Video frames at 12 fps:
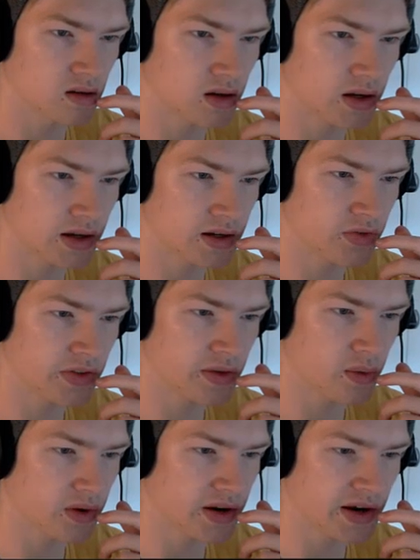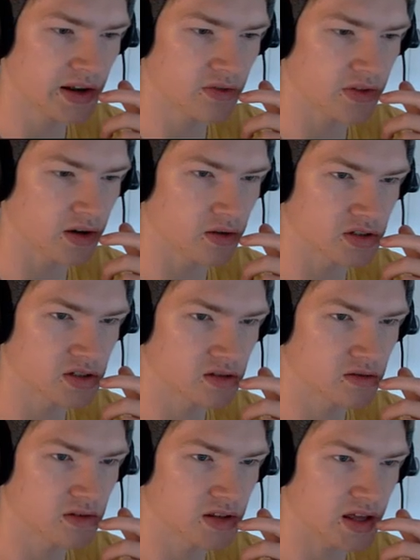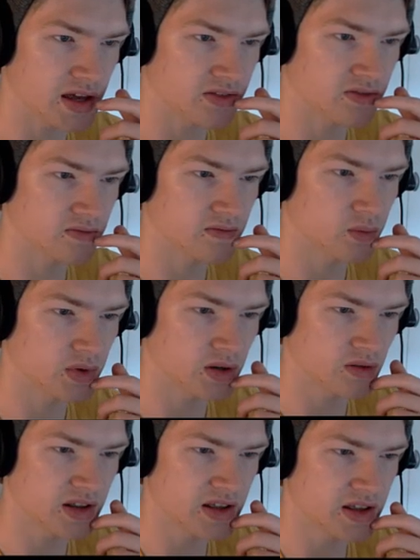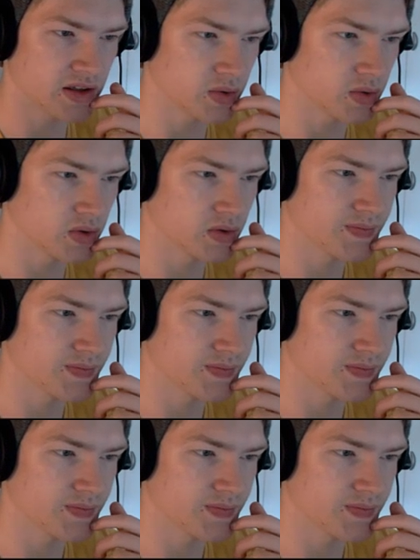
I don't think you want any of those yet. We don't need you.